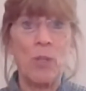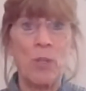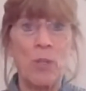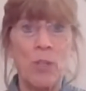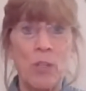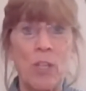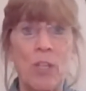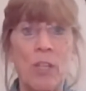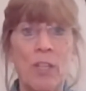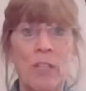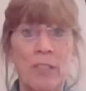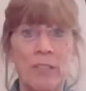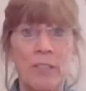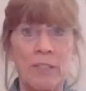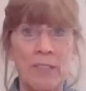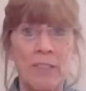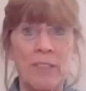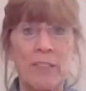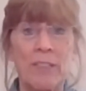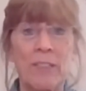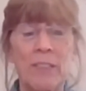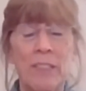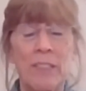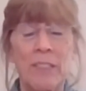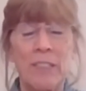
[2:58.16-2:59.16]
work on
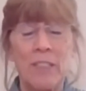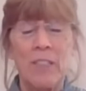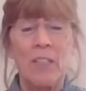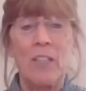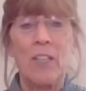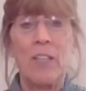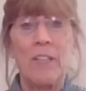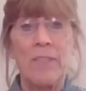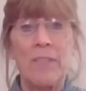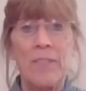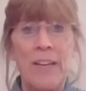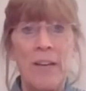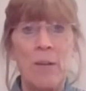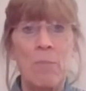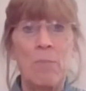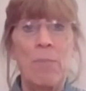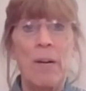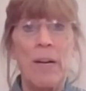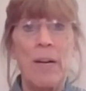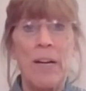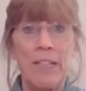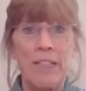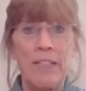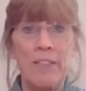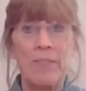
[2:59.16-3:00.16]
that
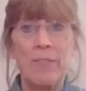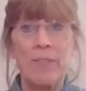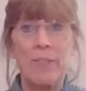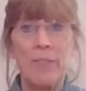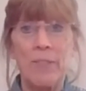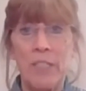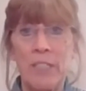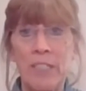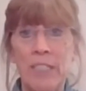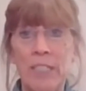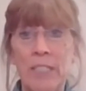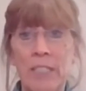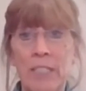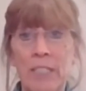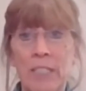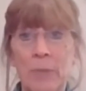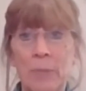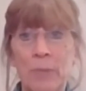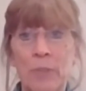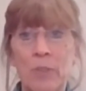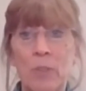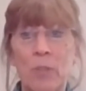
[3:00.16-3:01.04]
body for the DM.